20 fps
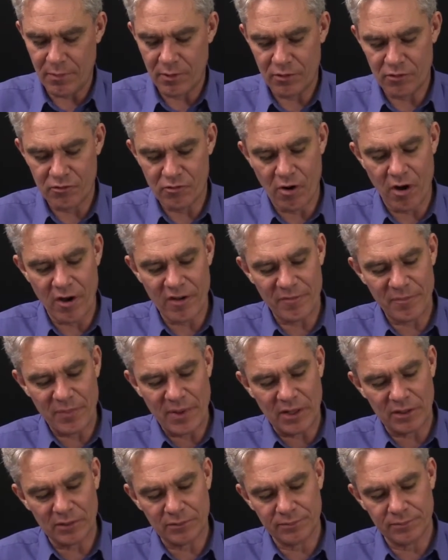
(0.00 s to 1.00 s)
drive
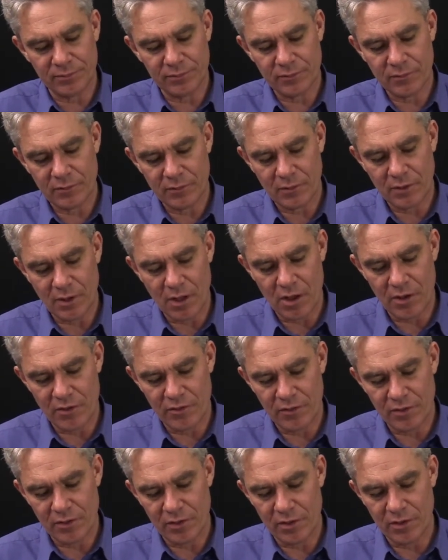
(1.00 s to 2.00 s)
belt
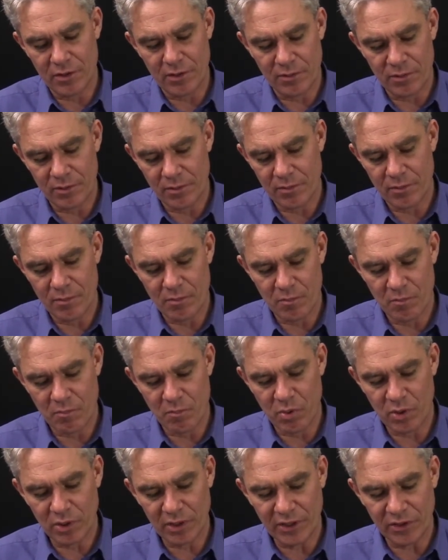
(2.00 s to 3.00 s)
over the
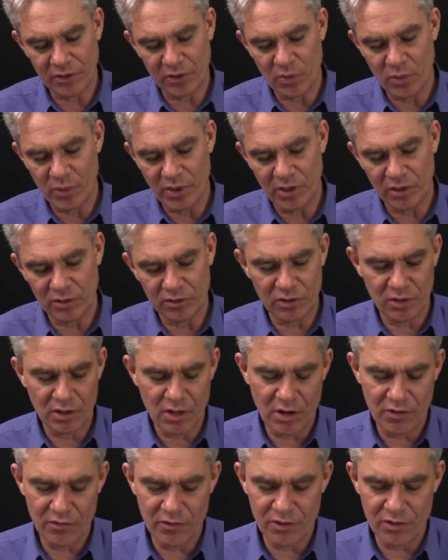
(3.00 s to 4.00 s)
pulley on the wheel,
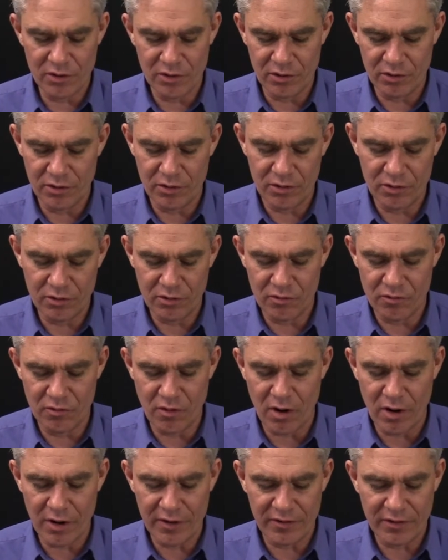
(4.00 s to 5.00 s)
over the
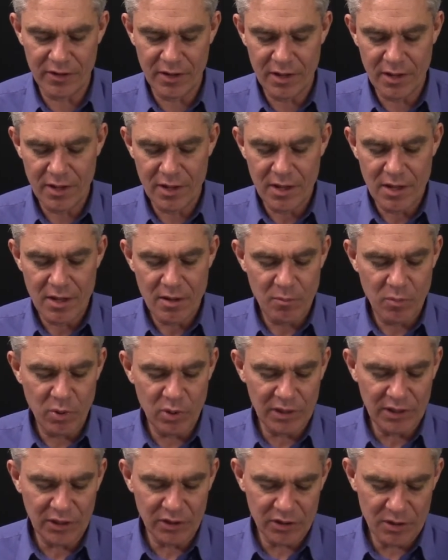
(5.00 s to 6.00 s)
drive
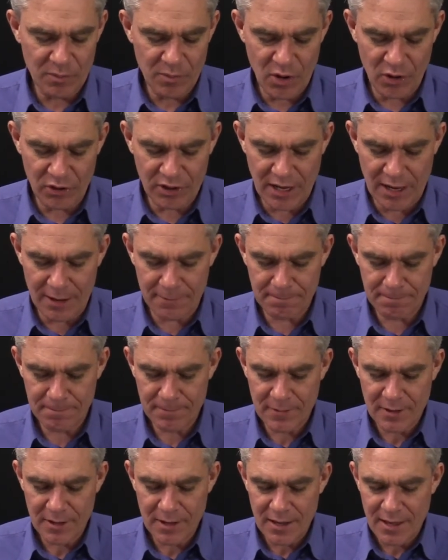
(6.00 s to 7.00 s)
pulley on the motor.
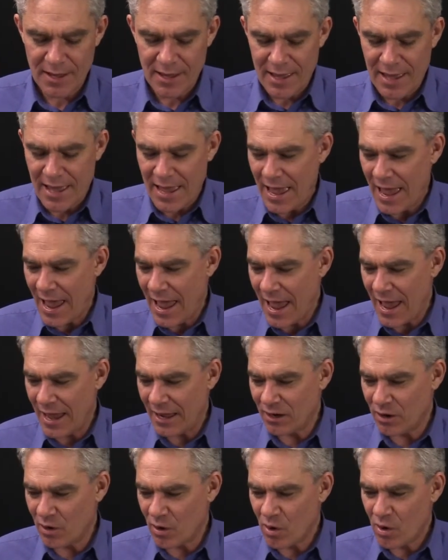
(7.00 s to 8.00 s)

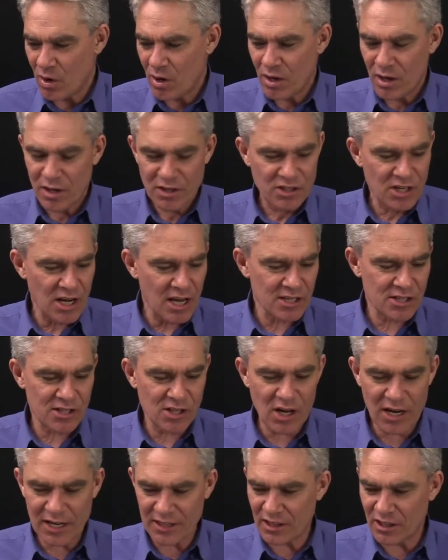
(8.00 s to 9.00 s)
And just
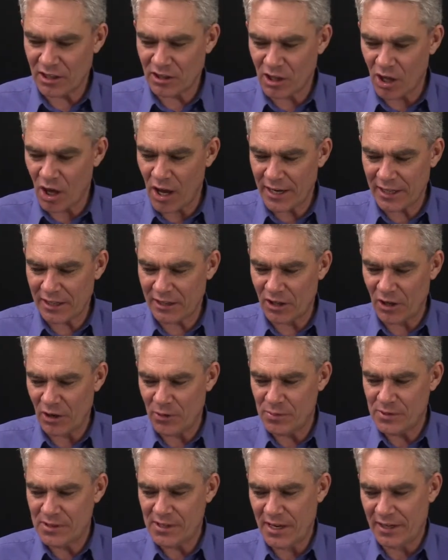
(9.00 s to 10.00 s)
like the light
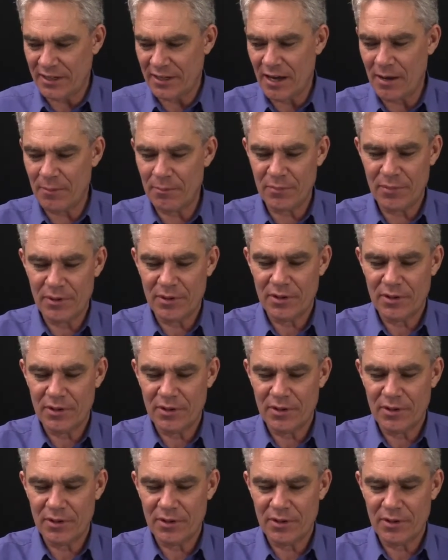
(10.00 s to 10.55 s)
globe setup,